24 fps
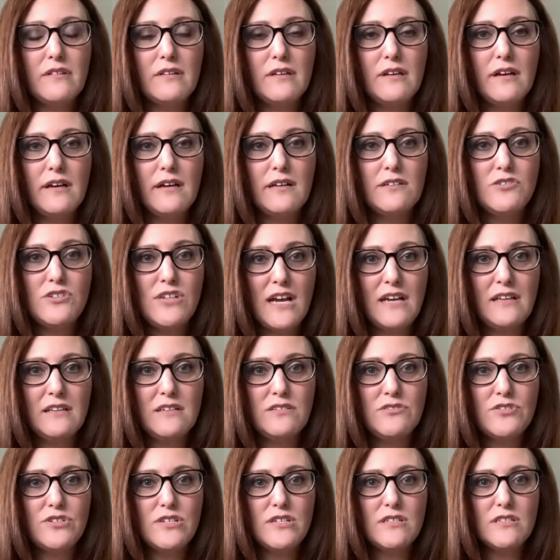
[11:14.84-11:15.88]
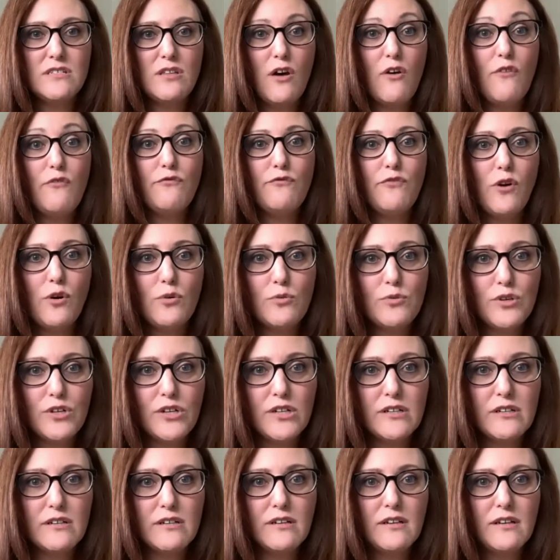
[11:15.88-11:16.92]
challenges forward,
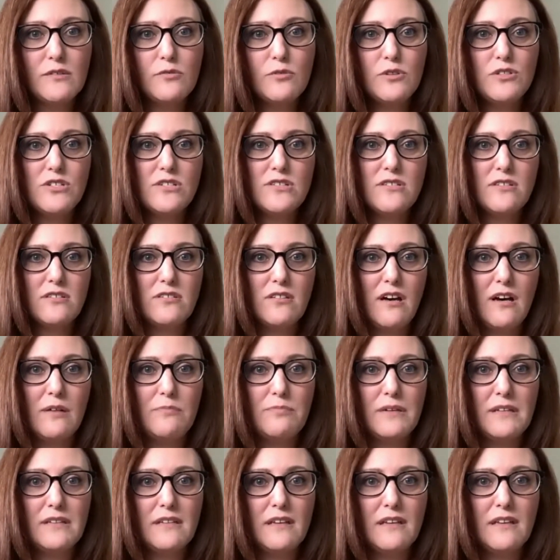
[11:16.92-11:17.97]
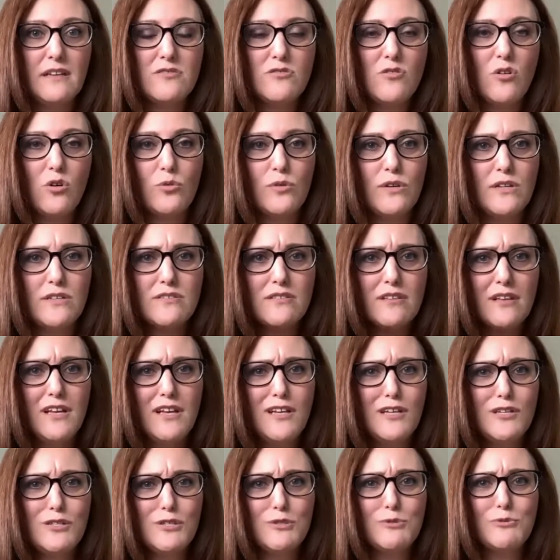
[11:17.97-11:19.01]
which is a topic that is always
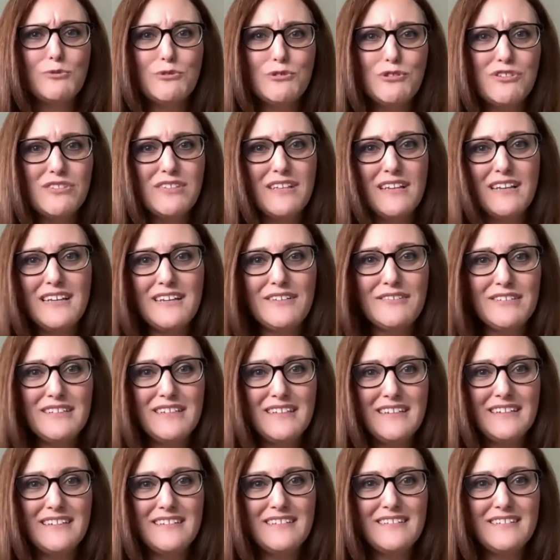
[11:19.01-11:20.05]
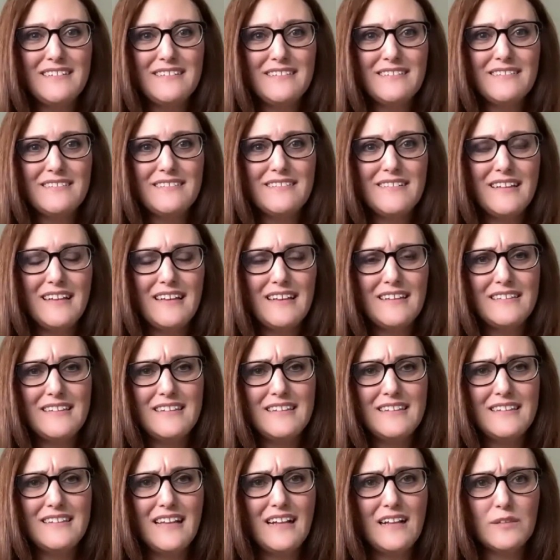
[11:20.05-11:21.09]
squished down and
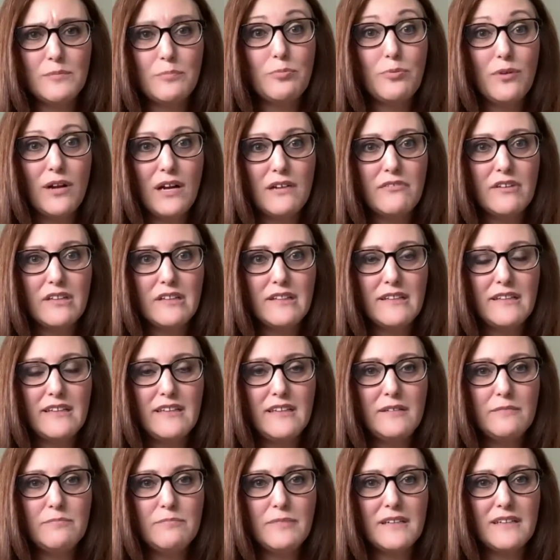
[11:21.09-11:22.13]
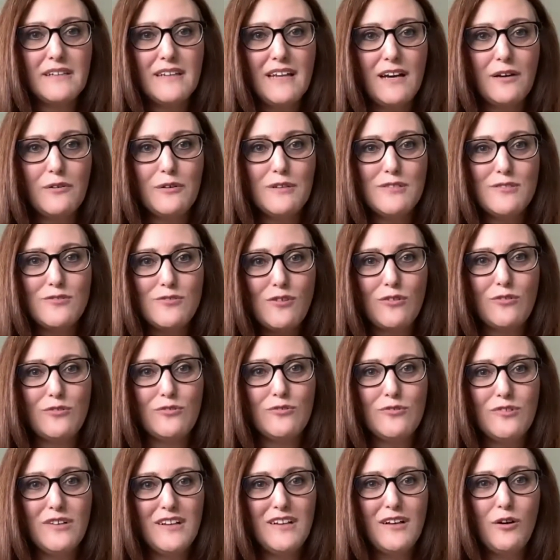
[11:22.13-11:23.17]
dealt privately, but now is
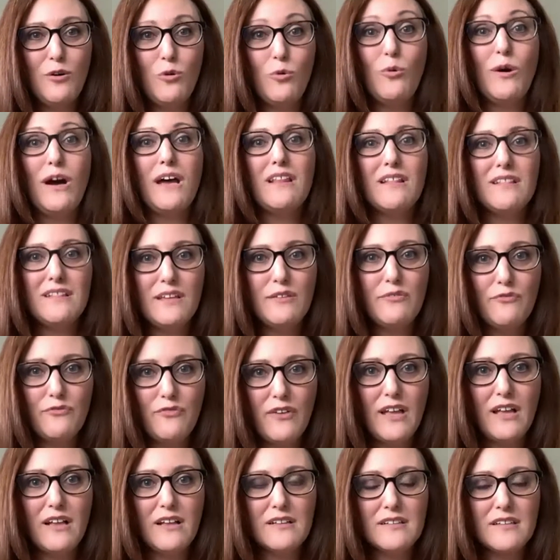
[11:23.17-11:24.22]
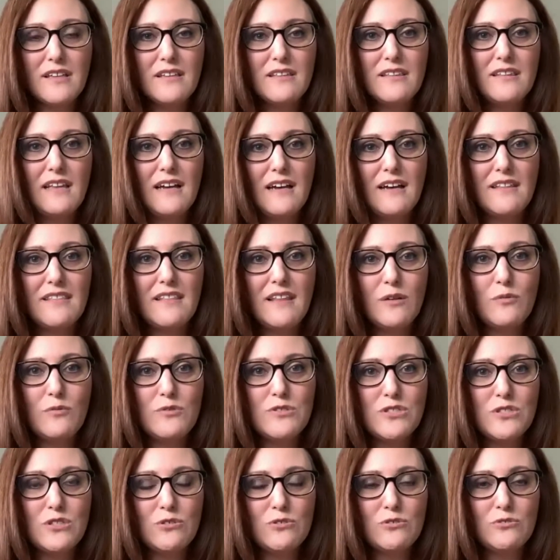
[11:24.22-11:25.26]
so widely felt that there
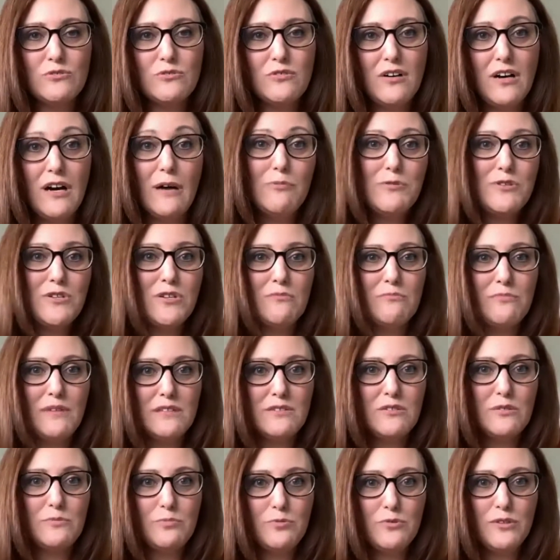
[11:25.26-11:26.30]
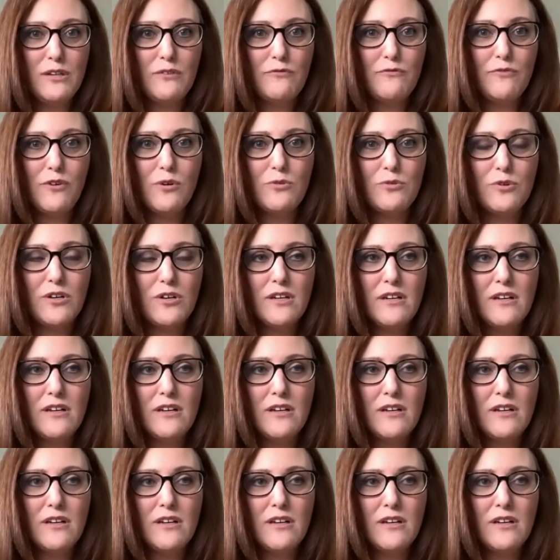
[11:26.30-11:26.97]
was no option but to put it forward,